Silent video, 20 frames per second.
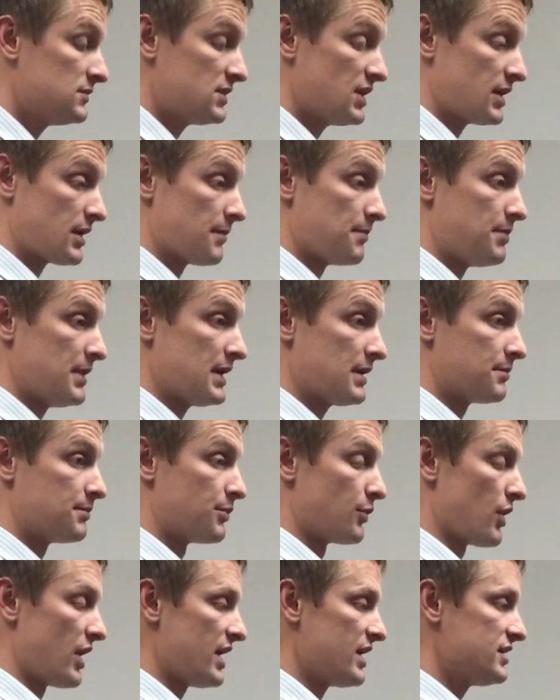take a
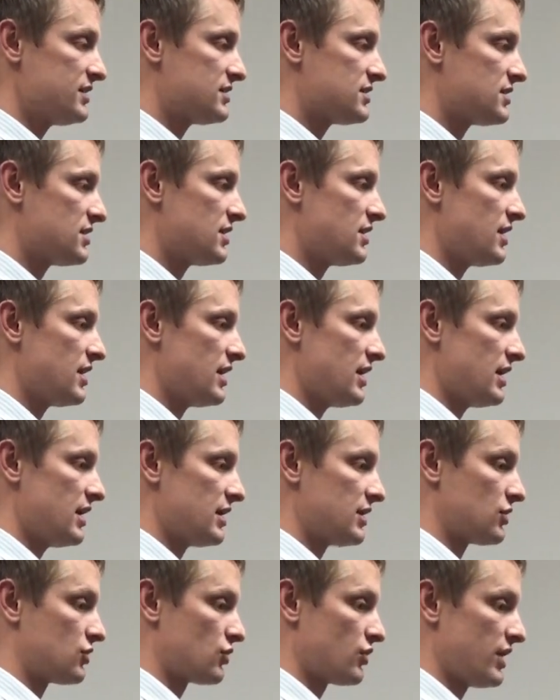big brace
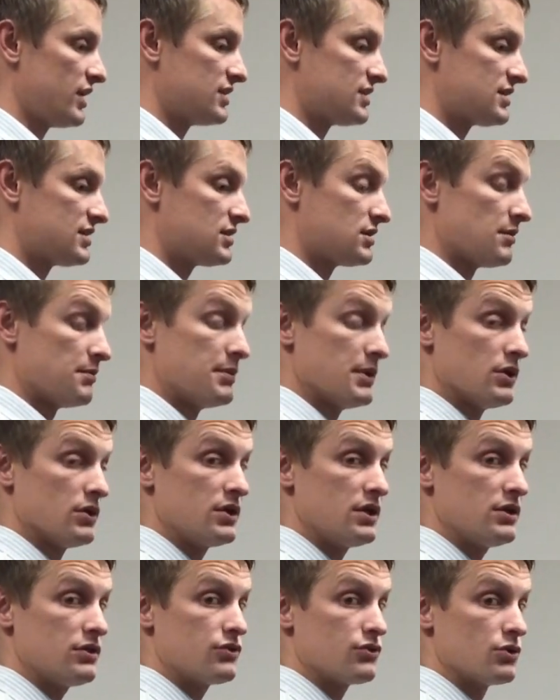and create
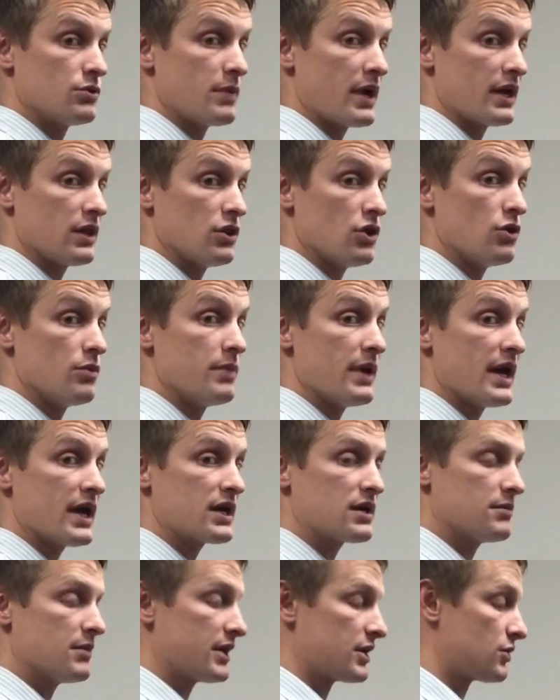stability through my low
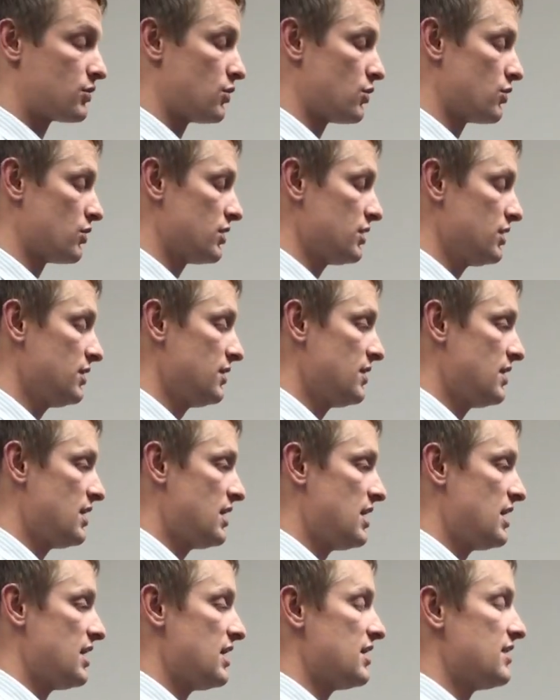back and my core,
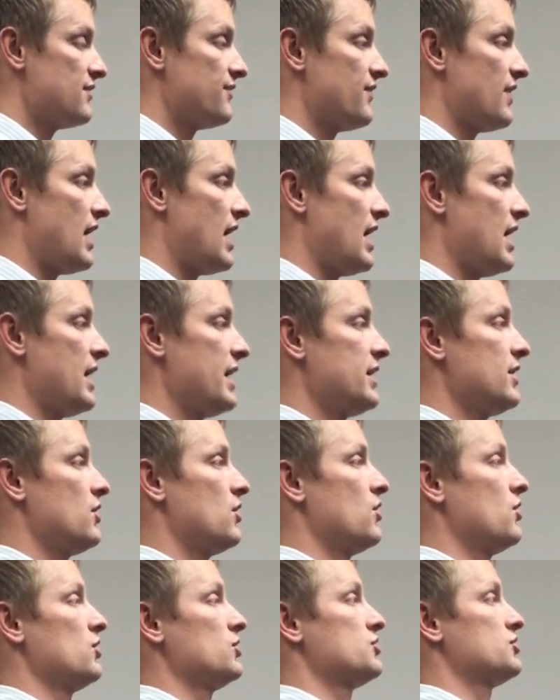if I
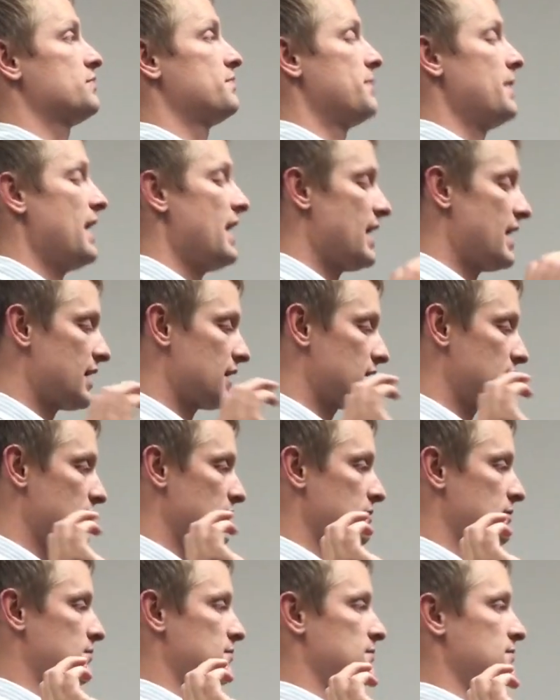arch
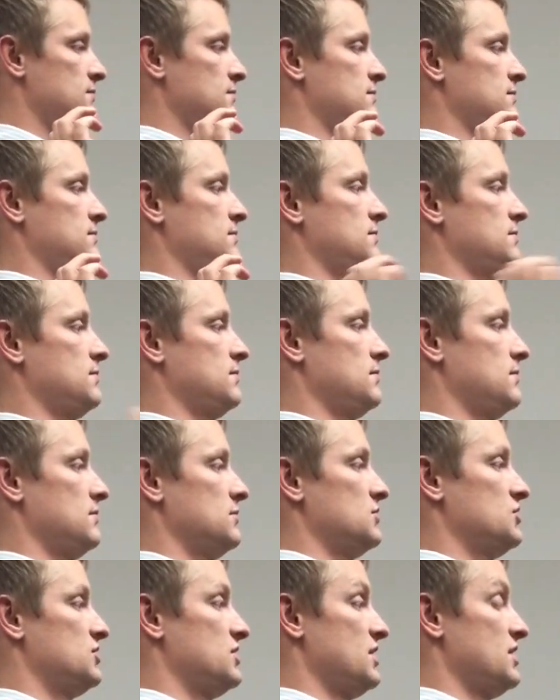back
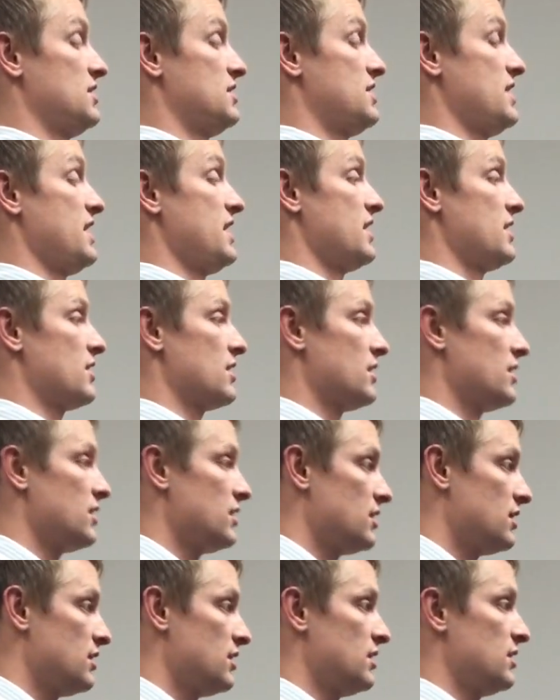to
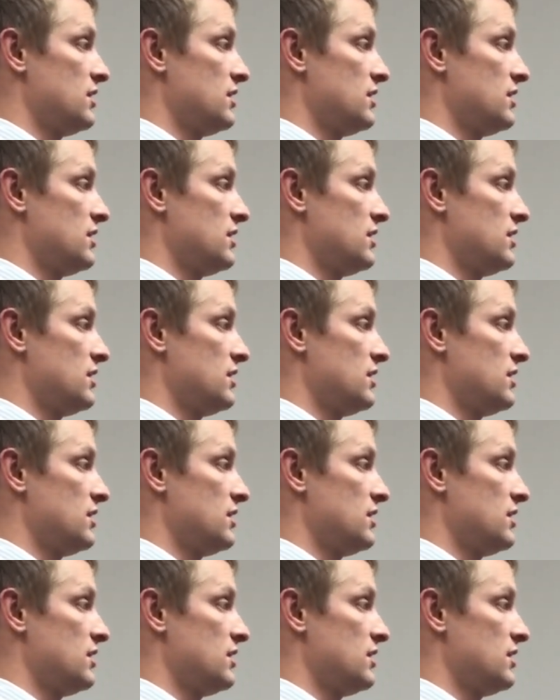there,